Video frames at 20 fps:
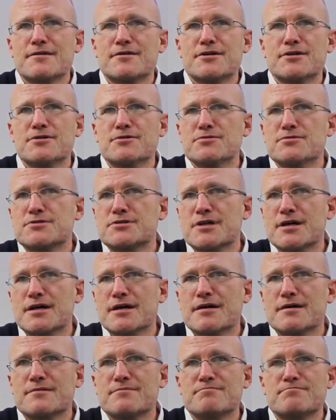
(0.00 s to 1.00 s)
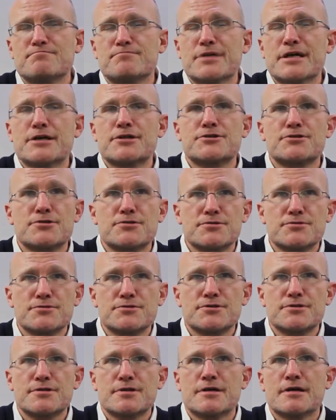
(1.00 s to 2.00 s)
Use
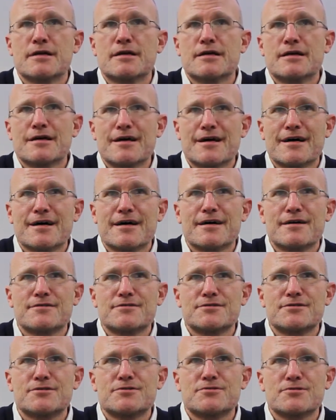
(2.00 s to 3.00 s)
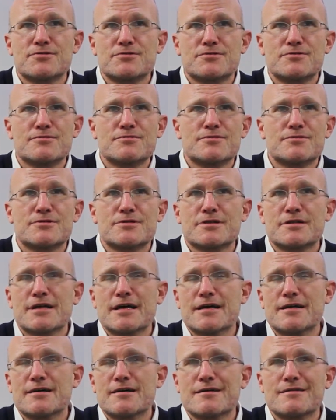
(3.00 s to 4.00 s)
pictures to
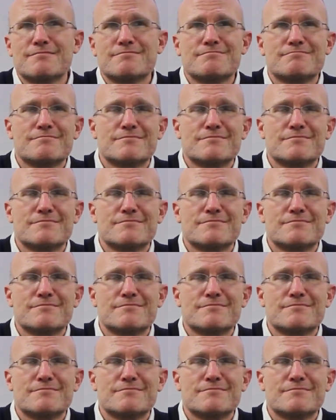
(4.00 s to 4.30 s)
kind of